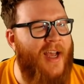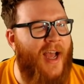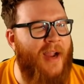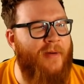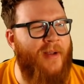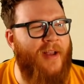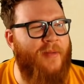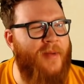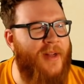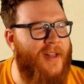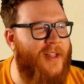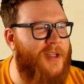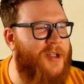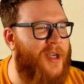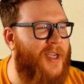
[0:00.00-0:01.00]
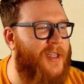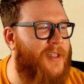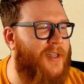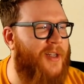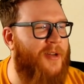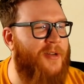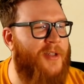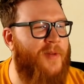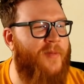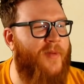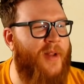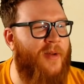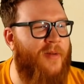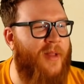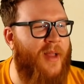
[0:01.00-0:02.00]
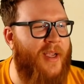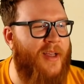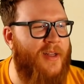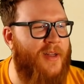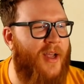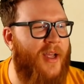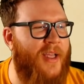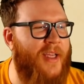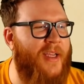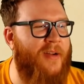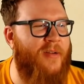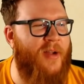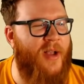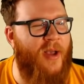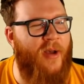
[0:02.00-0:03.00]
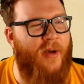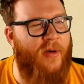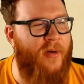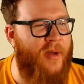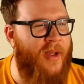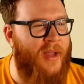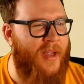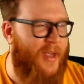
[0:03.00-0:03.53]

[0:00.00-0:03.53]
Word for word: I recommended this change in a YouTube video like a year ago